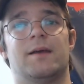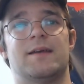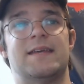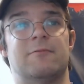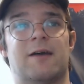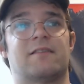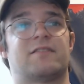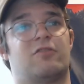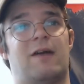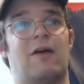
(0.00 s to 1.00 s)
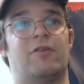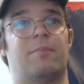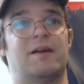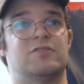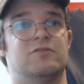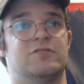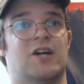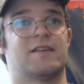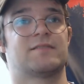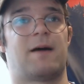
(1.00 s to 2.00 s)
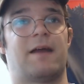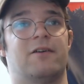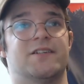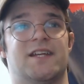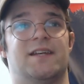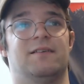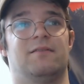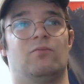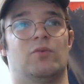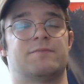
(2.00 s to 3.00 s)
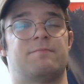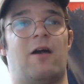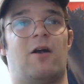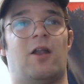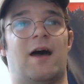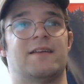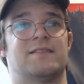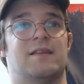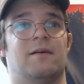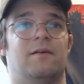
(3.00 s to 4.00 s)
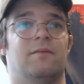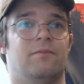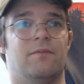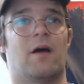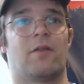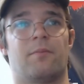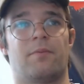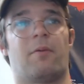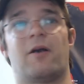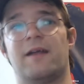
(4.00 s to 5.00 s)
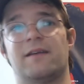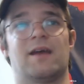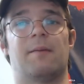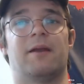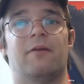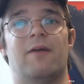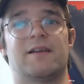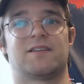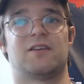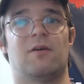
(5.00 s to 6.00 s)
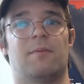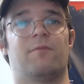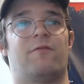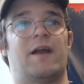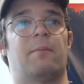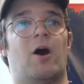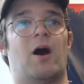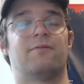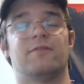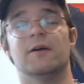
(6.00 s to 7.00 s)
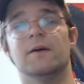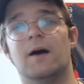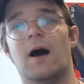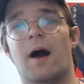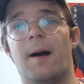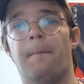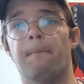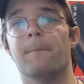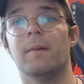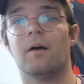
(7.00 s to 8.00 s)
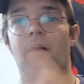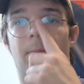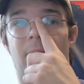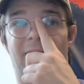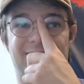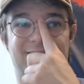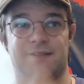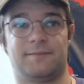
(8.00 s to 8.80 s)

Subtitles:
He got surrounded by 2 giant spiders and was paralyzed, and the other party had to come in and rescue him and fight him off. But